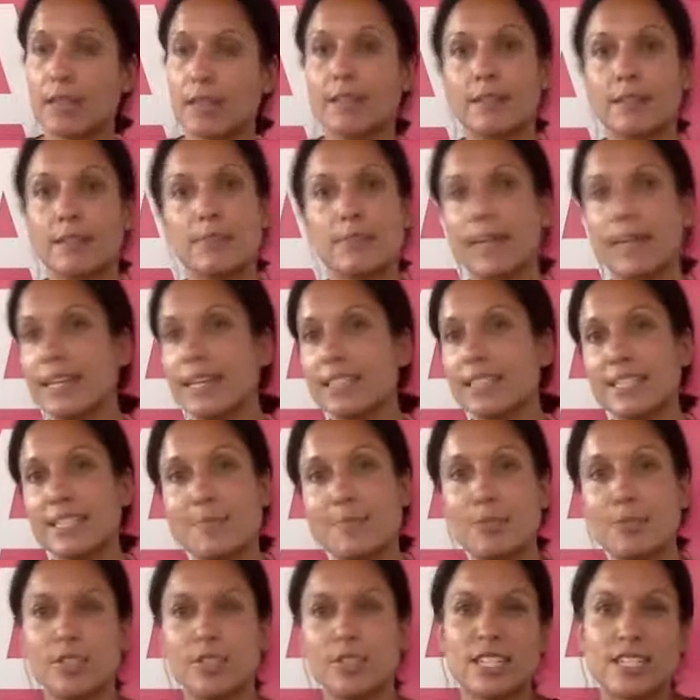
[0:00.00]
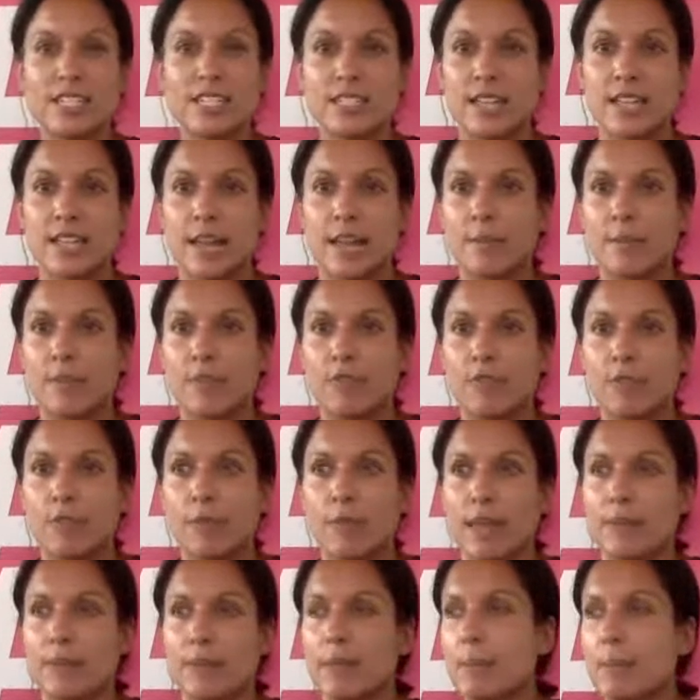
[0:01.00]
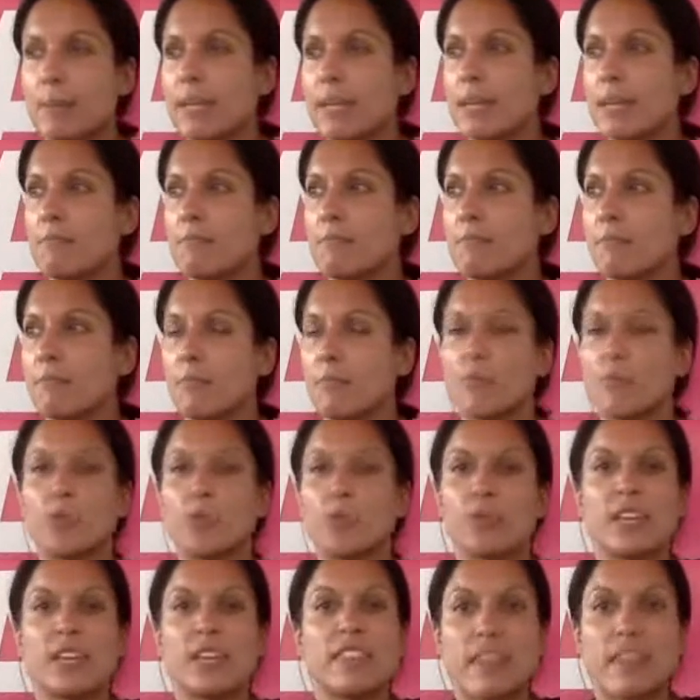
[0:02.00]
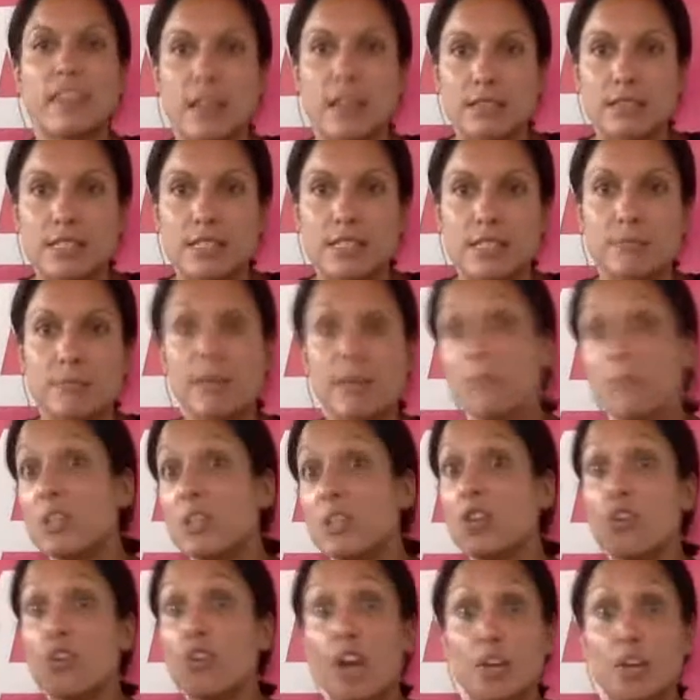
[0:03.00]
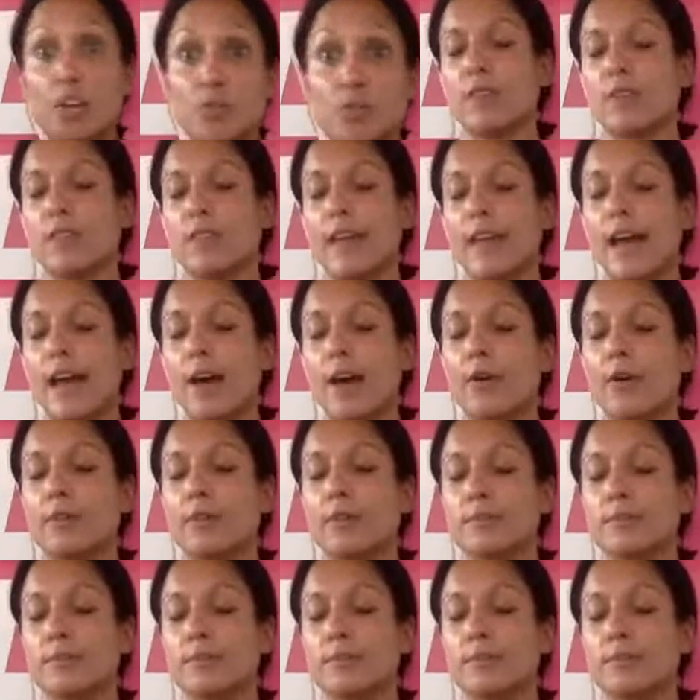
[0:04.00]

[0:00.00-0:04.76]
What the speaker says: Make a simple list today before bed. Maybe 3 things. Maybe you're on a roll out.